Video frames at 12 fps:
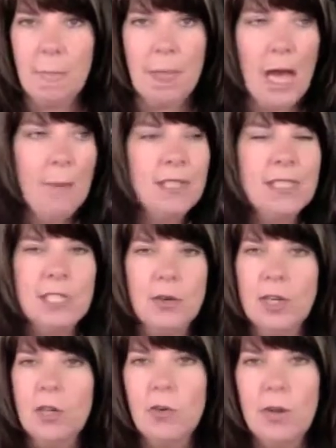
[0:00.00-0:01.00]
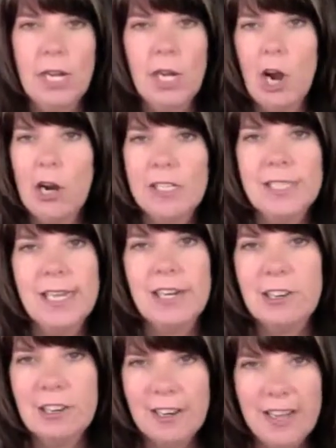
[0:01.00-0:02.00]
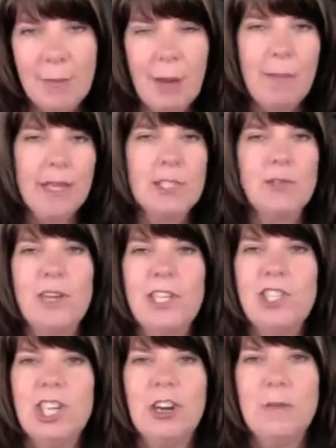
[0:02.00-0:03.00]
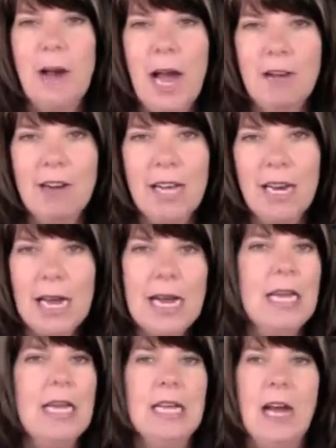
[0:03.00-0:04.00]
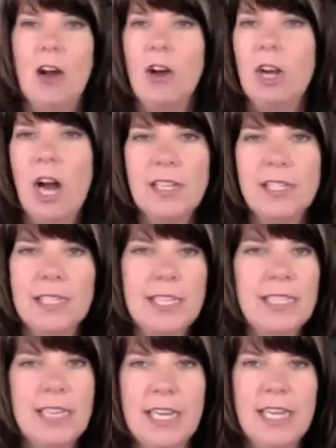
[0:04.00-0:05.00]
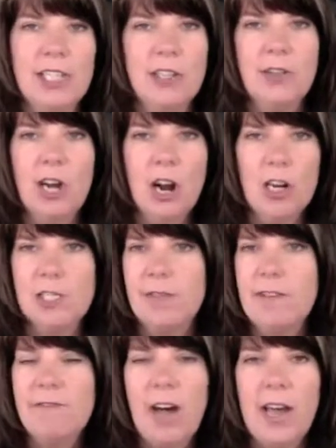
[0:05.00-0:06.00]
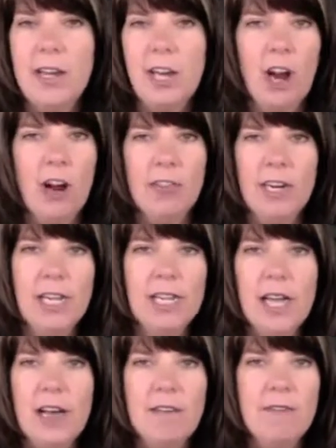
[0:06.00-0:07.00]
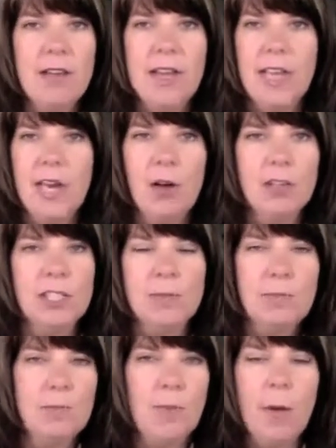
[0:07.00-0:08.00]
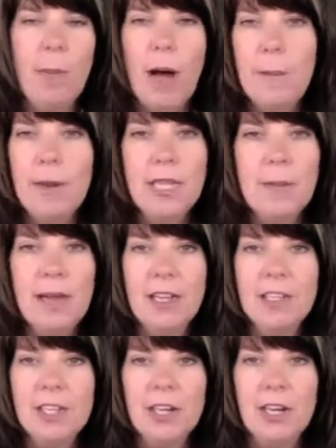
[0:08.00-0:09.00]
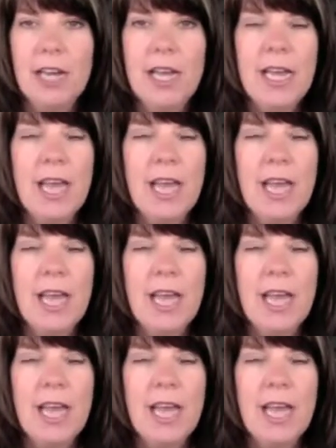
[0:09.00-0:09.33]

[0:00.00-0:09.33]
I'm a serial greeting card sender. My best friend Sharon Pyra and I are constantly sending each other cards. If I find a card that I love, I'll pop it in the mail to her.